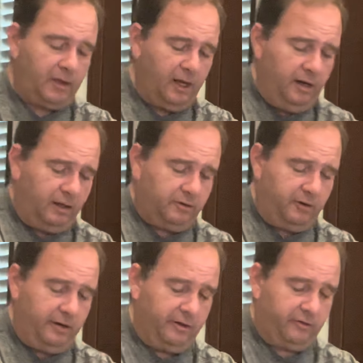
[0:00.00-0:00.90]
And I'll
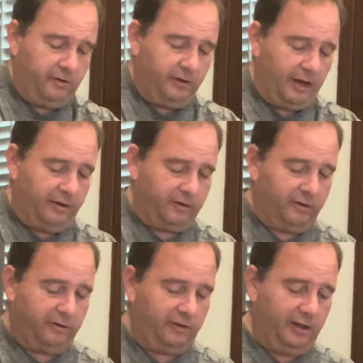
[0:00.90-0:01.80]
turn it so you guys
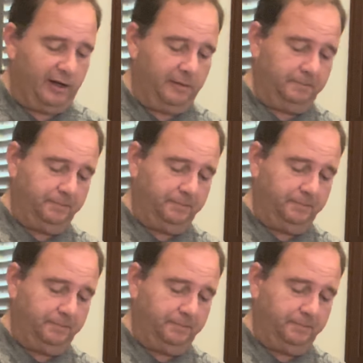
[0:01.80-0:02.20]
can see it.